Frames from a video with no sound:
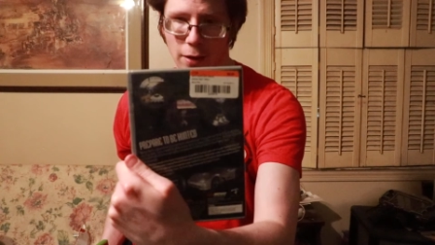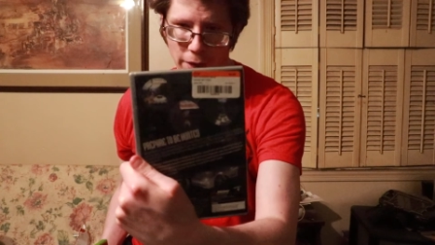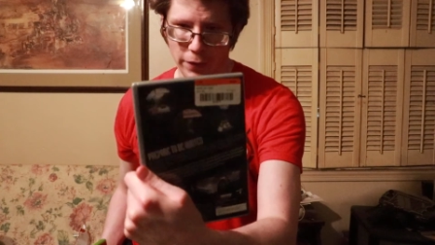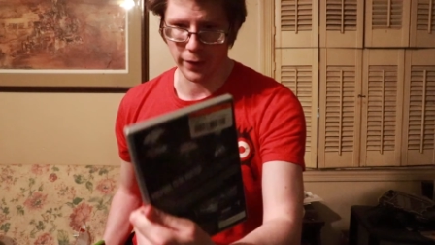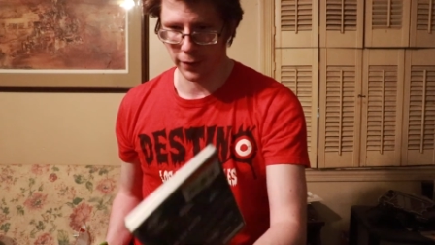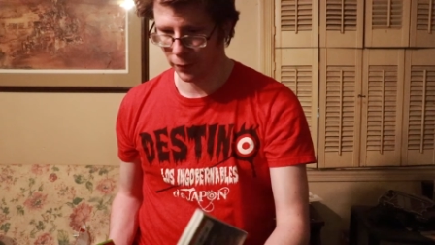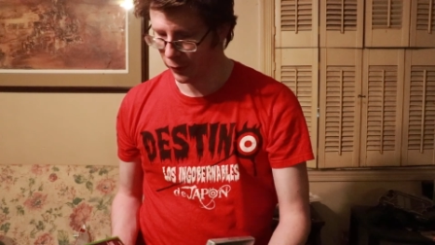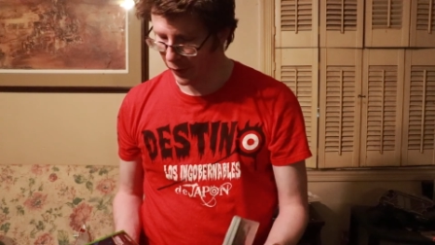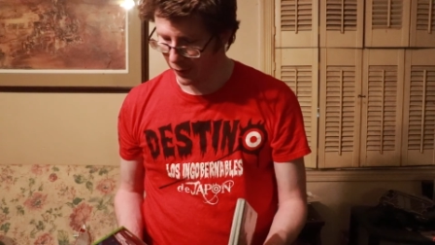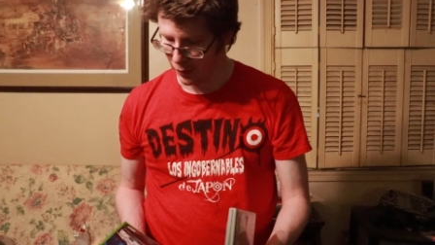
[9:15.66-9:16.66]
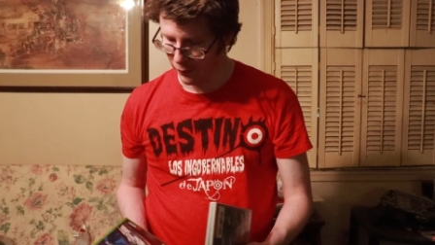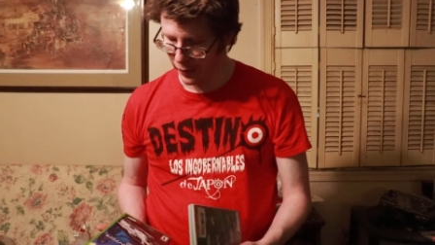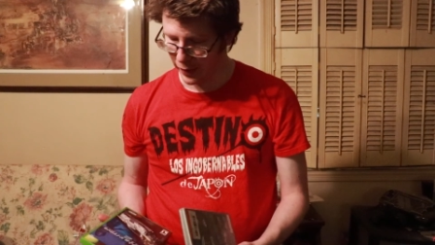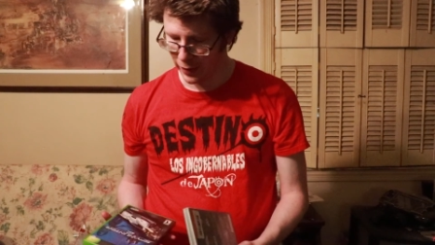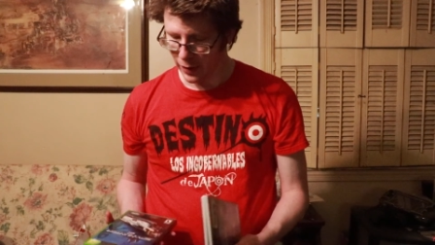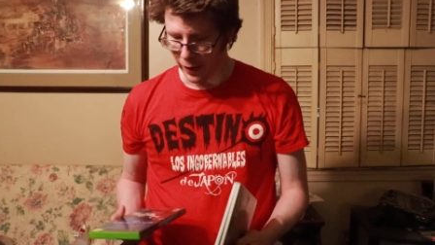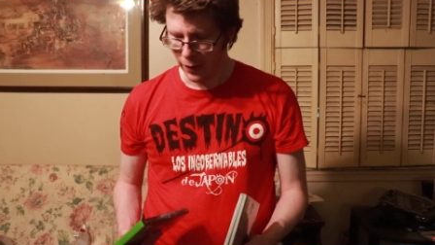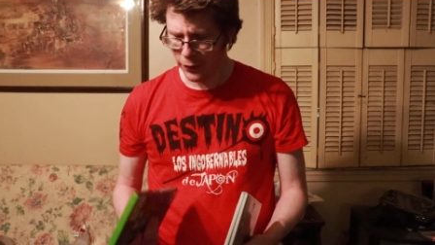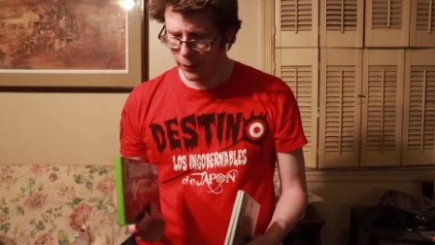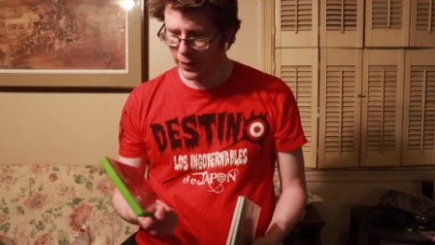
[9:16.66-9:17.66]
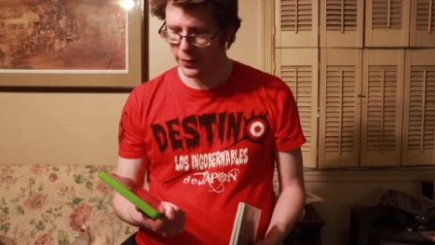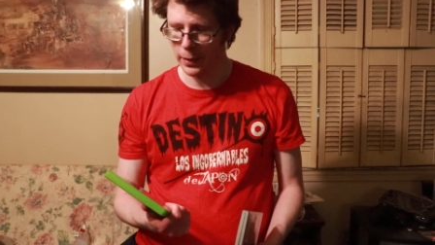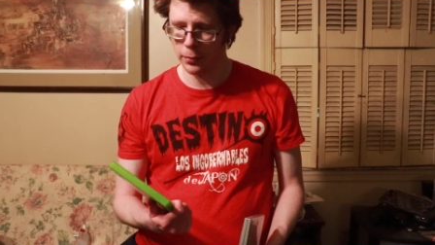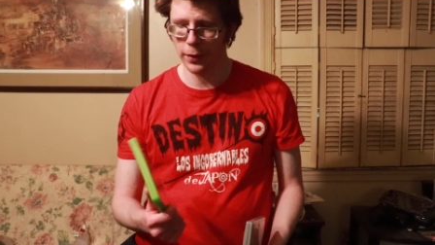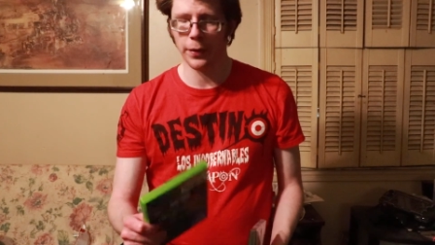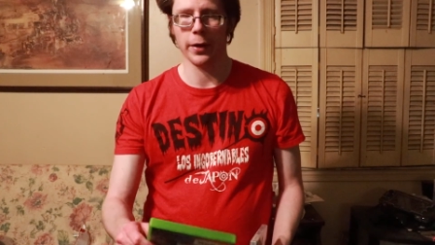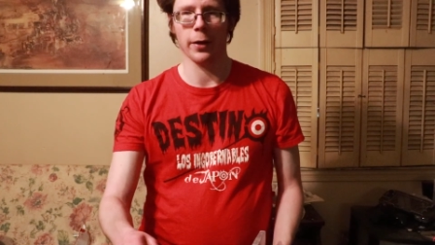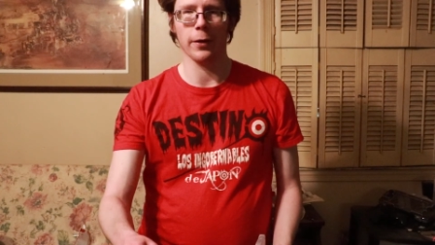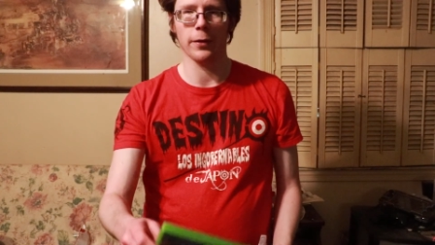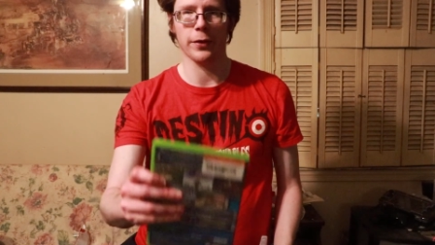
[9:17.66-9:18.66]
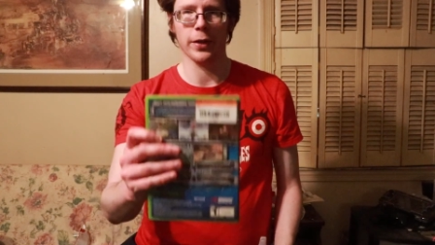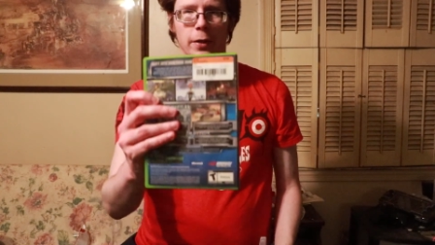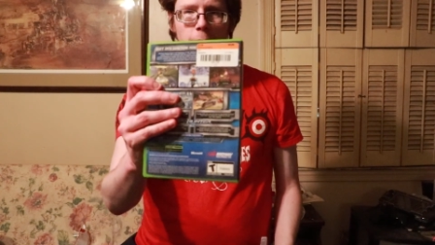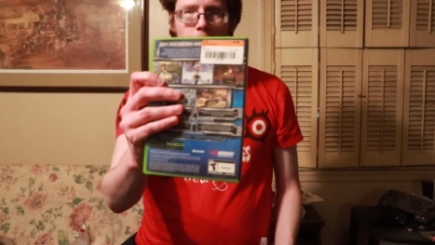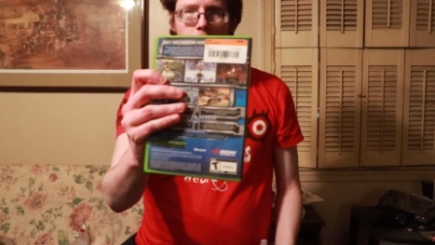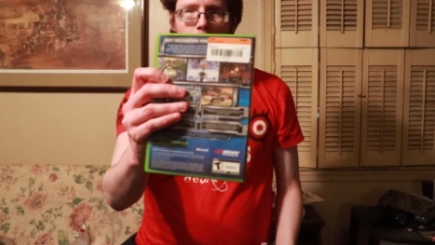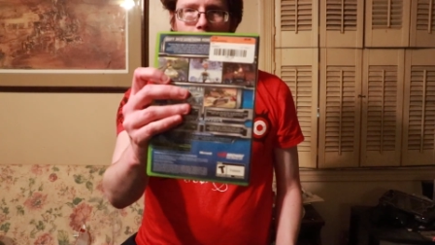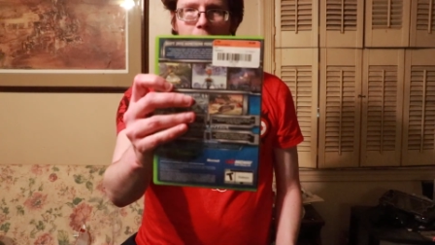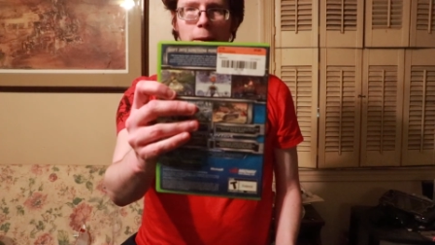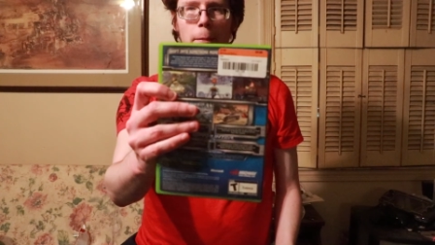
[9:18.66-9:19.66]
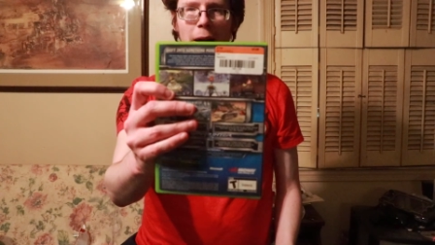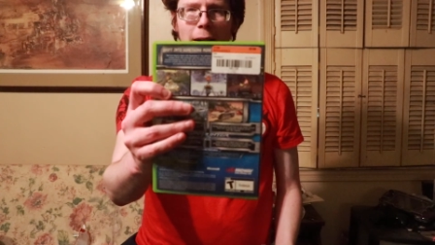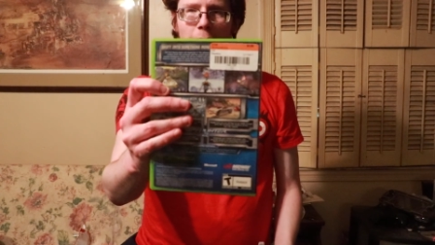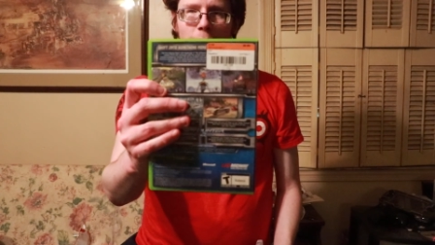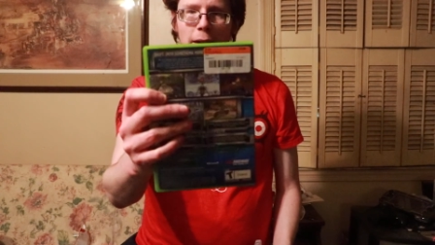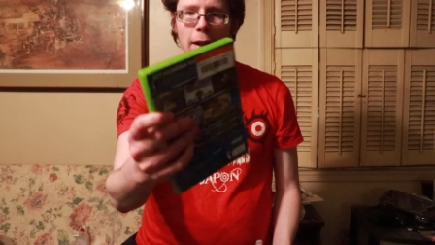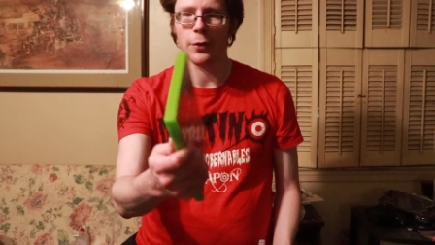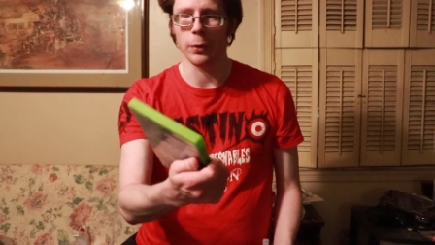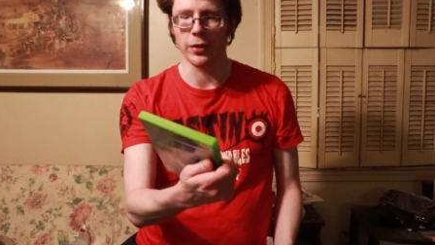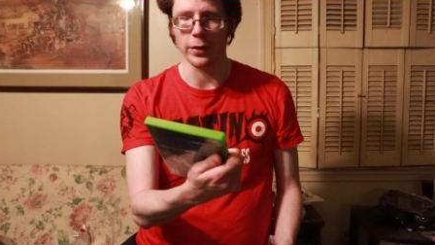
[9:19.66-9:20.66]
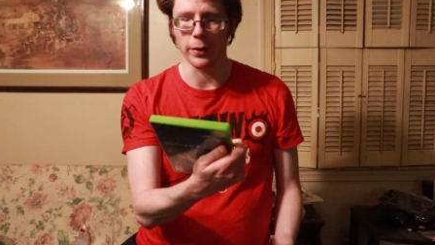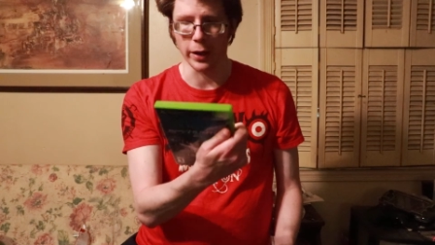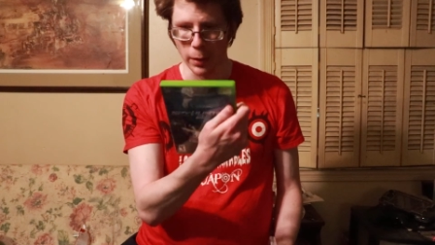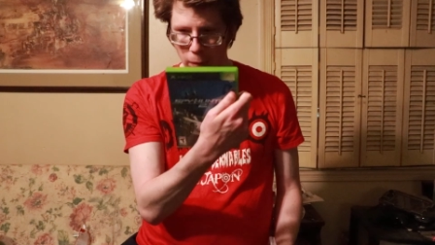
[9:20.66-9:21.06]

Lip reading: at Second and Charles. I love that. I also like that they put their stickers on the back of the case, which I don't care